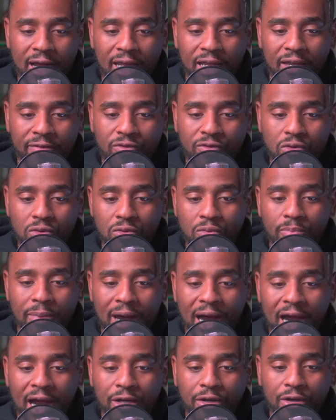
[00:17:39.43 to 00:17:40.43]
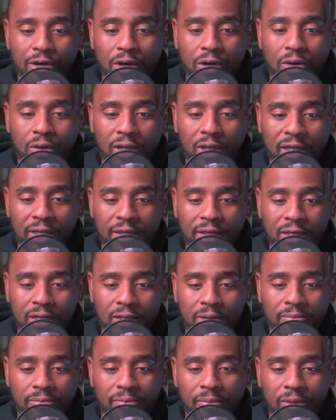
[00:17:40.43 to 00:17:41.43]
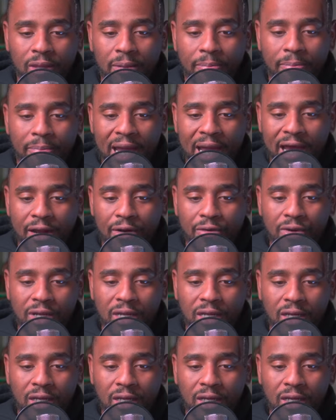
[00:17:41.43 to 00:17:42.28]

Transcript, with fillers: If you buy your own lithium battery,